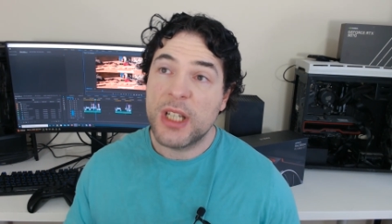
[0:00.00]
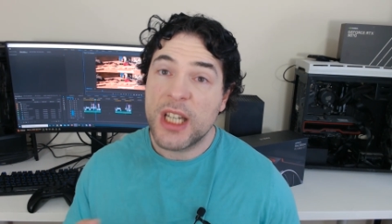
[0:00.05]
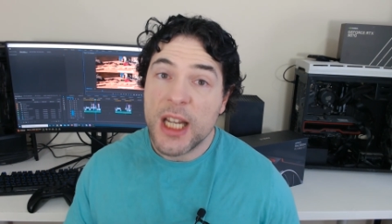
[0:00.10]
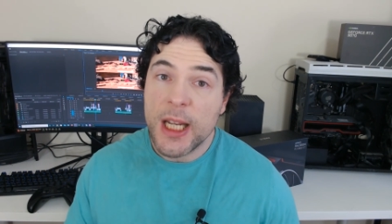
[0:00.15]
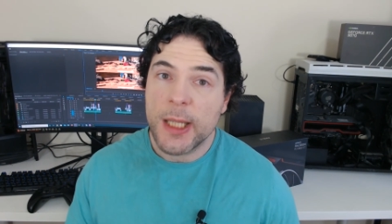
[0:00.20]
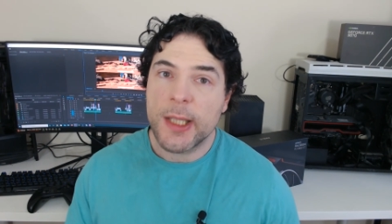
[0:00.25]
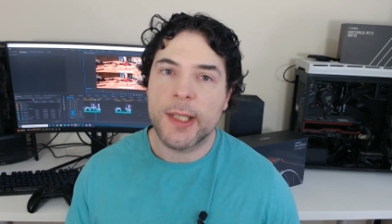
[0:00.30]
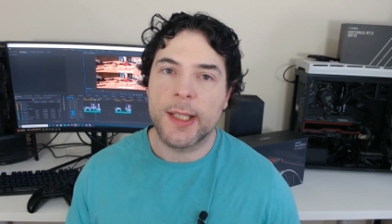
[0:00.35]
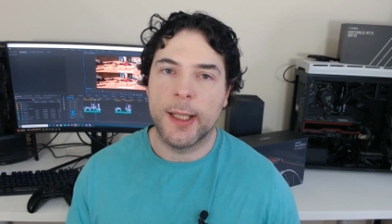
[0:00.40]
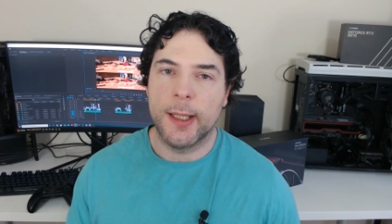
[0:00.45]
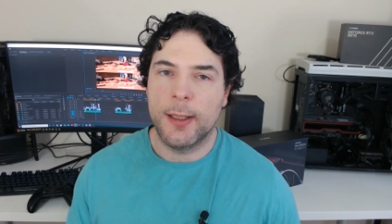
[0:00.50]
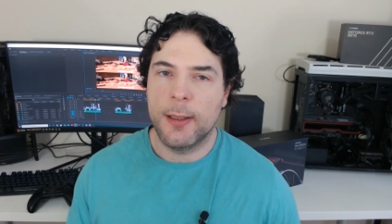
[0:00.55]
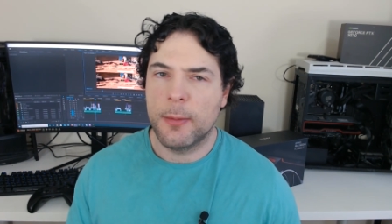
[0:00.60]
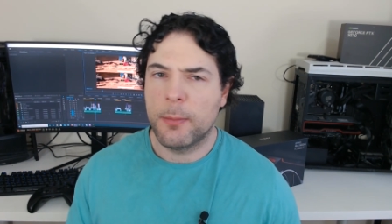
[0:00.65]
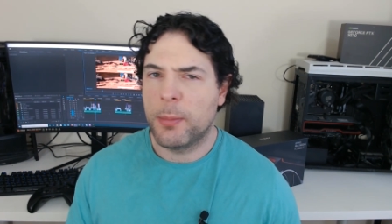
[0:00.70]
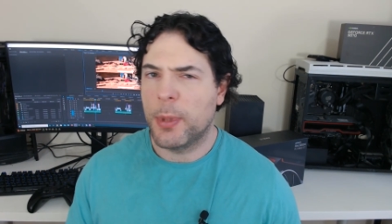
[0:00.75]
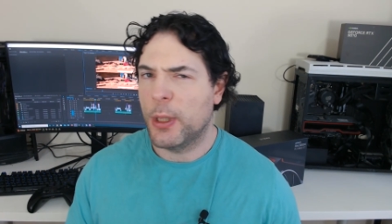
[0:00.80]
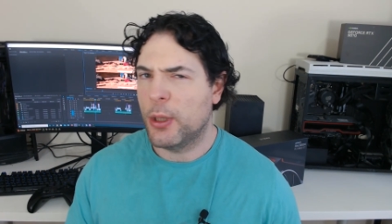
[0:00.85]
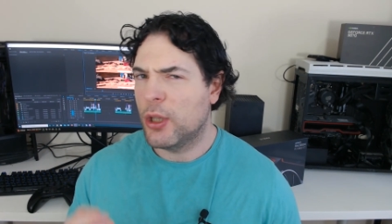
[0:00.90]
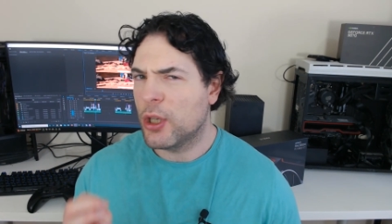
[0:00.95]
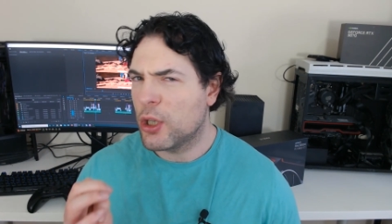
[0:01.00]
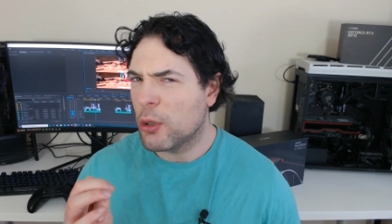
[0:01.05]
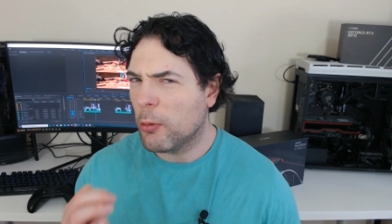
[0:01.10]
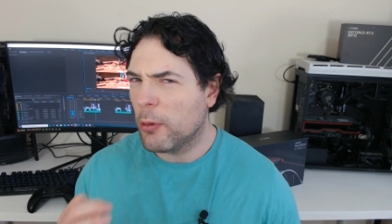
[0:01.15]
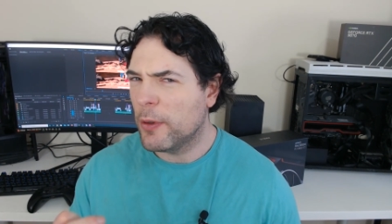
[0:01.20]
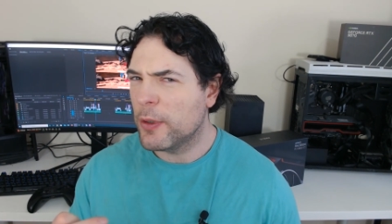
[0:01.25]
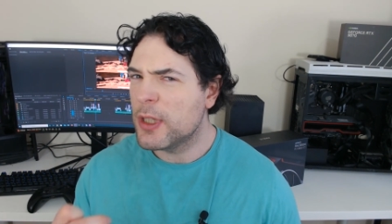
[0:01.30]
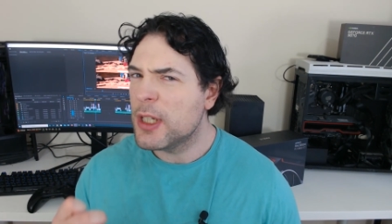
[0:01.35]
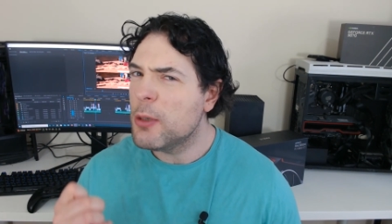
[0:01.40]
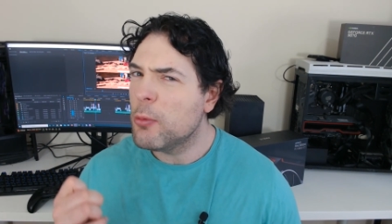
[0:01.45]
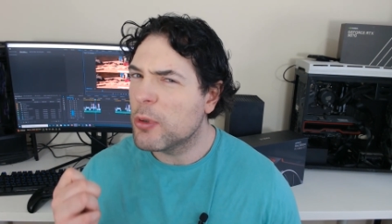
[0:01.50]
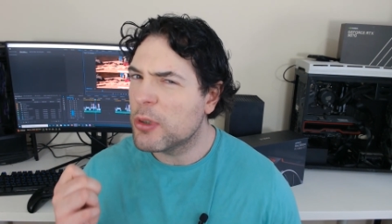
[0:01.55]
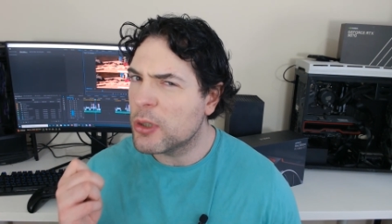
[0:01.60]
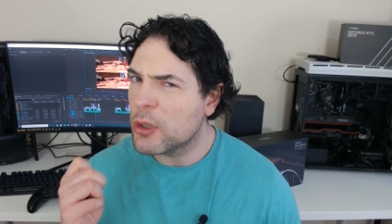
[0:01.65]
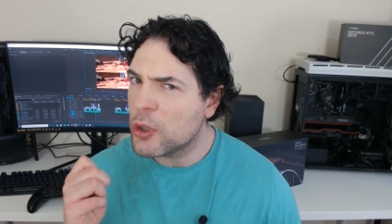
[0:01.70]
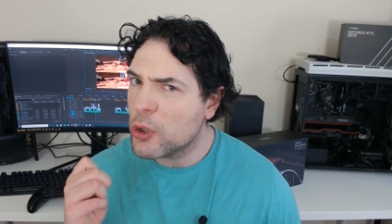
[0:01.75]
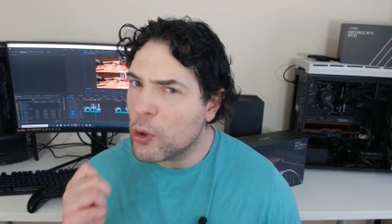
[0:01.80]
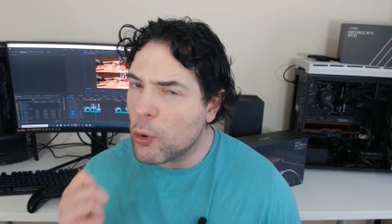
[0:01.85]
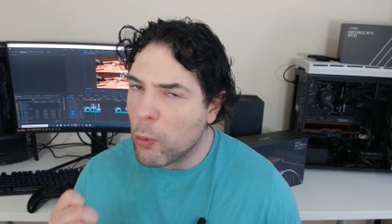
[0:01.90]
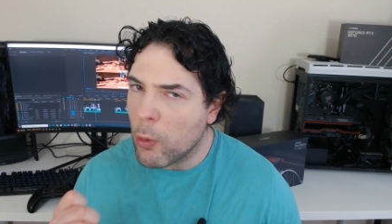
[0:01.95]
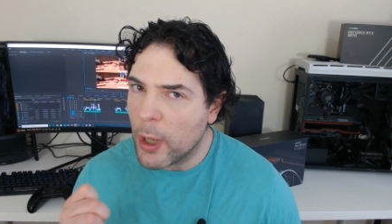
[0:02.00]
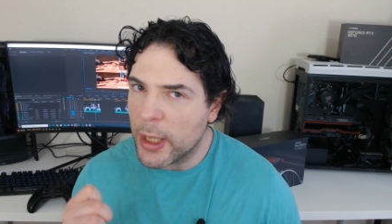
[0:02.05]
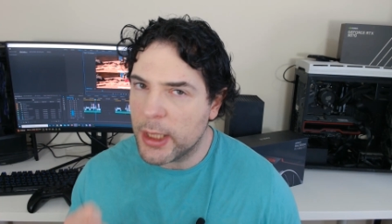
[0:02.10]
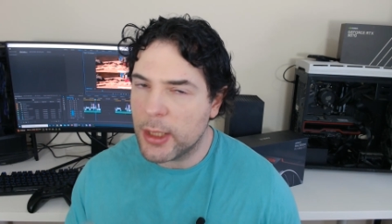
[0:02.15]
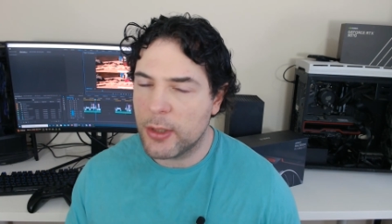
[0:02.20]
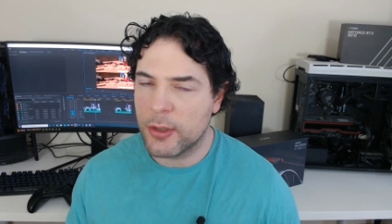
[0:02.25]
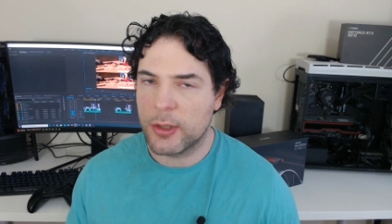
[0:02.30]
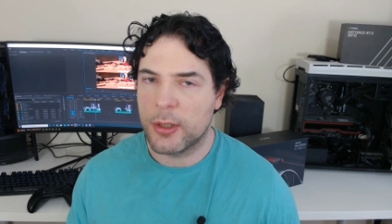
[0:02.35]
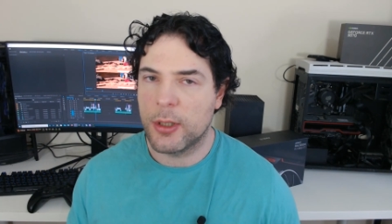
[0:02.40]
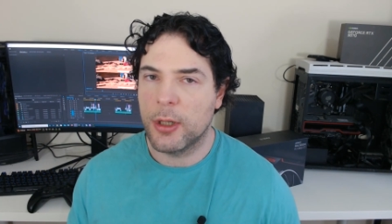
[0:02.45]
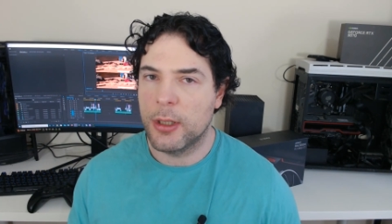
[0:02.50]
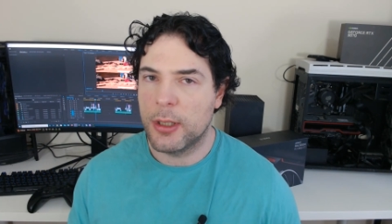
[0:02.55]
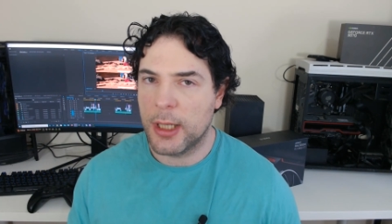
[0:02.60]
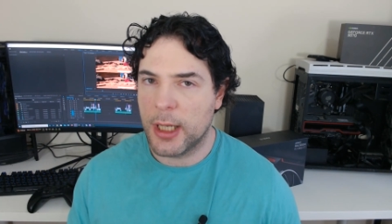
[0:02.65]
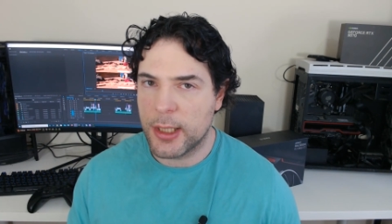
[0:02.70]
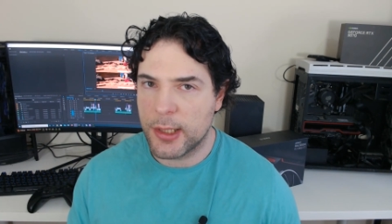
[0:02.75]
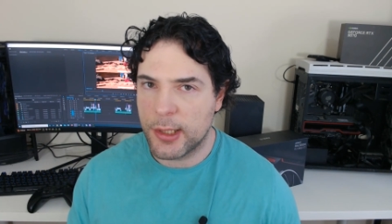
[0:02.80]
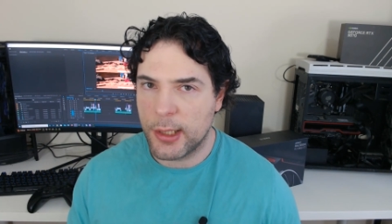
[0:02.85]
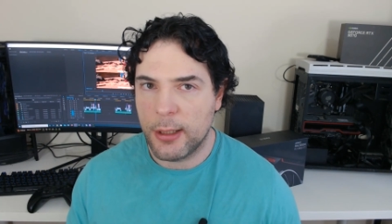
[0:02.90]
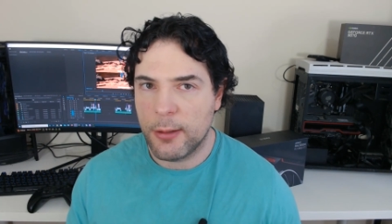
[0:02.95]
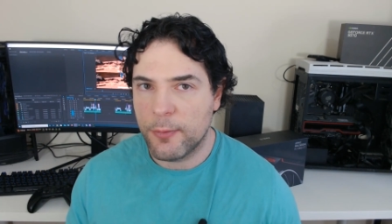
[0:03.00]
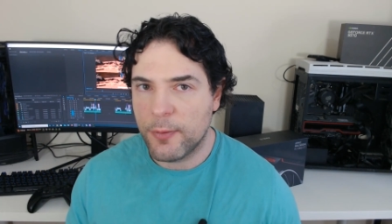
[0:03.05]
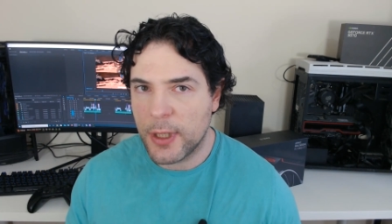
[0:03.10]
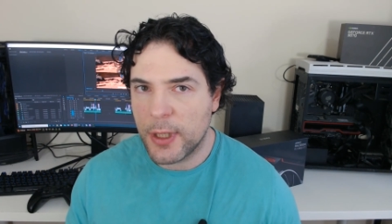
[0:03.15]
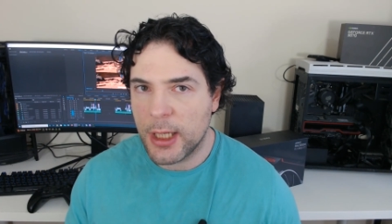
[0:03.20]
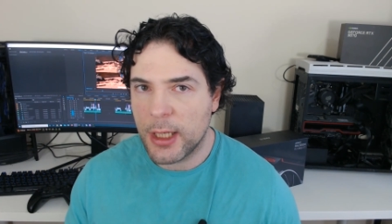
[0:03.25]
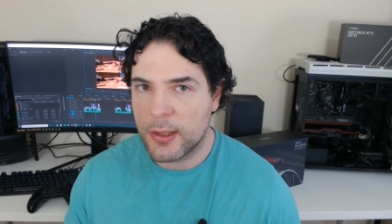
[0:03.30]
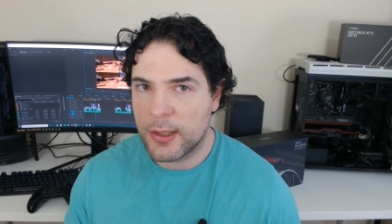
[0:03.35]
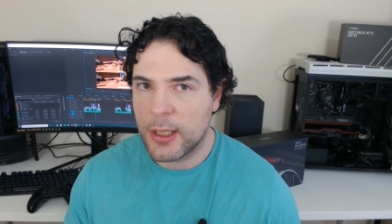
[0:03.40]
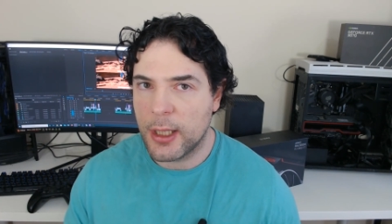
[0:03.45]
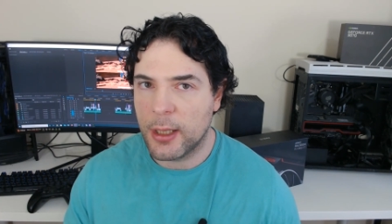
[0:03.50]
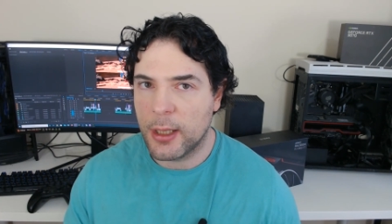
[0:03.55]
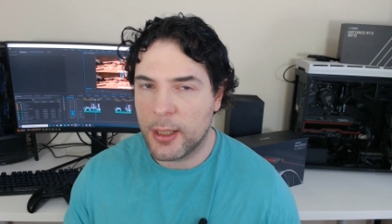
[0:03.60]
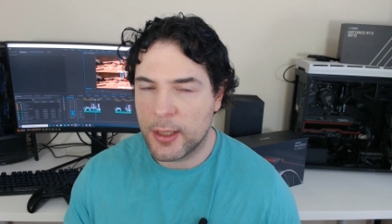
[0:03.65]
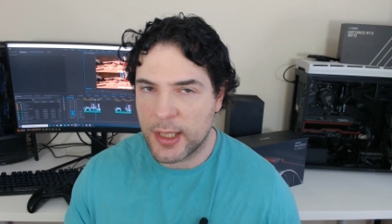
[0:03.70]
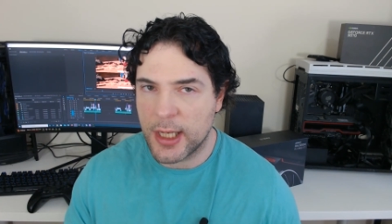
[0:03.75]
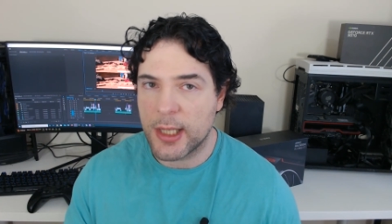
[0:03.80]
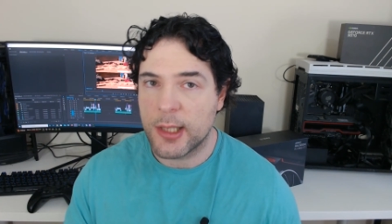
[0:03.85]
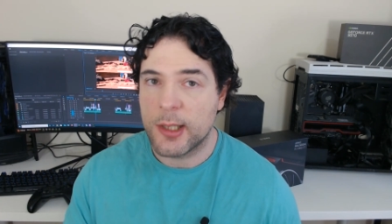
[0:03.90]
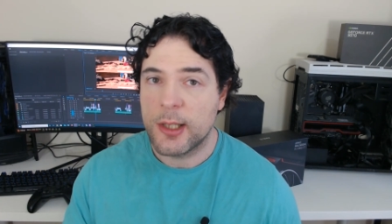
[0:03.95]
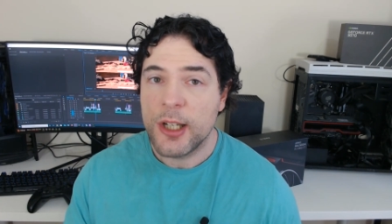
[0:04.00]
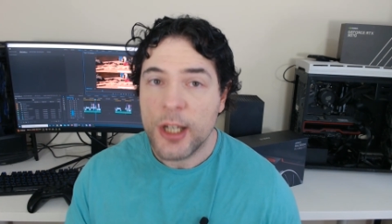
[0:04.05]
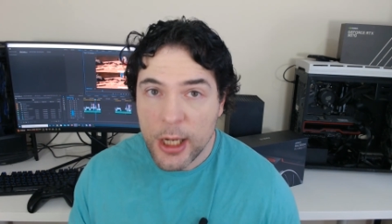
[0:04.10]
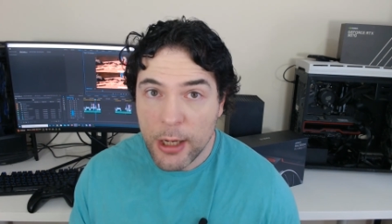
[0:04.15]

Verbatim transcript: decent, but the quality wasn't quite as good as NVIDIA's DLSS,